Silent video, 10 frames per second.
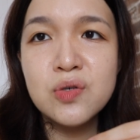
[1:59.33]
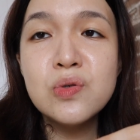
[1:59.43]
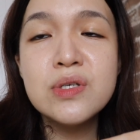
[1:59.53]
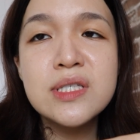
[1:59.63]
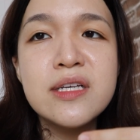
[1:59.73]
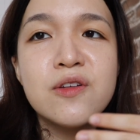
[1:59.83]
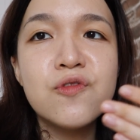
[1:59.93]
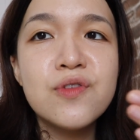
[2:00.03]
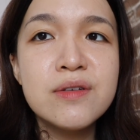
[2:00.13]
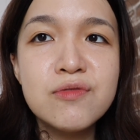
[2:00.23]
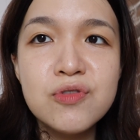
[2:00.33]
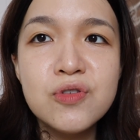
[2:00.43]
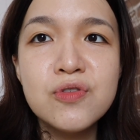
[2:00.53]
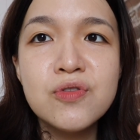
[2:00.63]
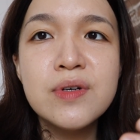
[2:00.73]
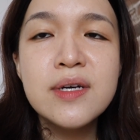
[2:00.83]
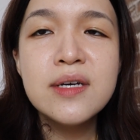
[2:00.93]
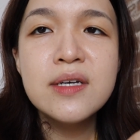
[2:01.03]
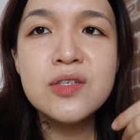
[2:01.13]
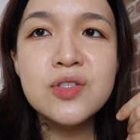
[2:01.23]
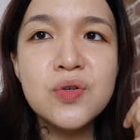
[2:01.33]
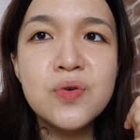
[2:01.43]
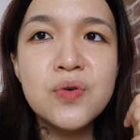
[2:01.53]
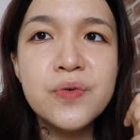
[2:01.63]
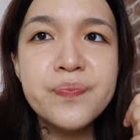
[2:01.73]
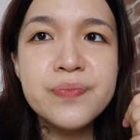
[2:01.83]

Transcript: who to sit in the front row. So